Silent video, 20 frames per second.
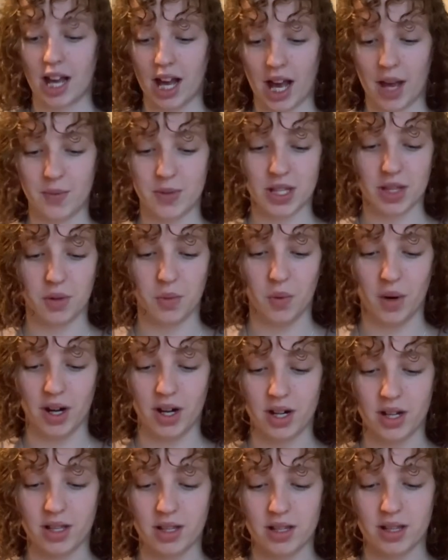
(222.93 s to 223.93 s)
I was in the
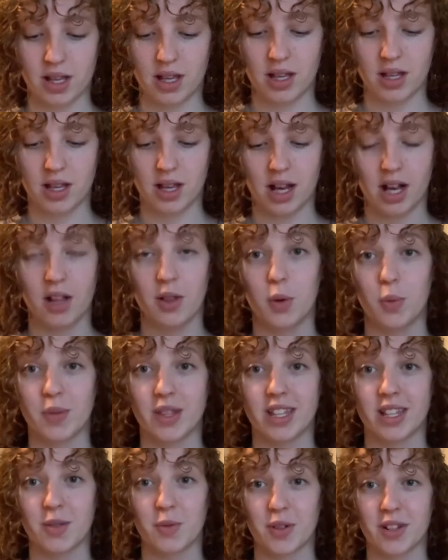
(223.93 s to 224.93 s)
works. I'll open
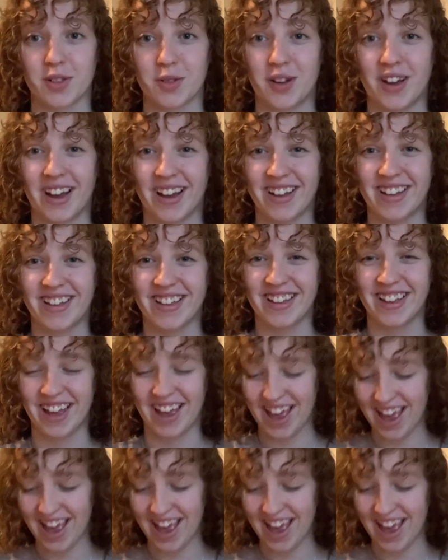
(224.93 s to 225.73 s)
this one as well.